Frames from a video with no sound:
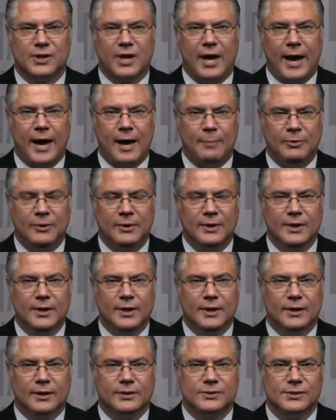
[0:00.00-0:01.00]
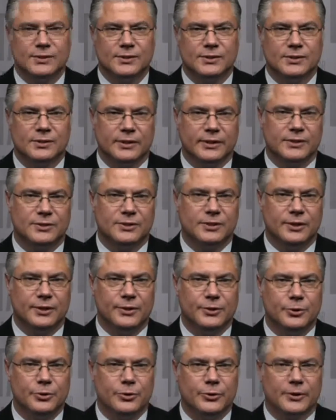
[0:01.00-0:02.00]
GAAP since it's listed
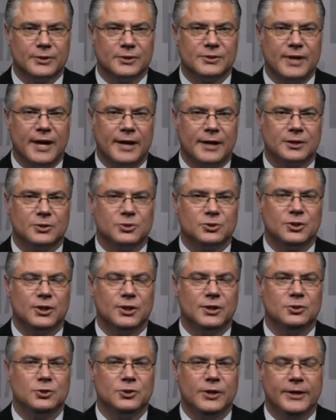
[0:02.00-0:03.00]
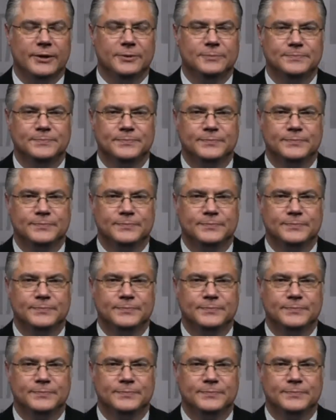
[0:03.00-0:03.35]
on the New York Stock Exchange now.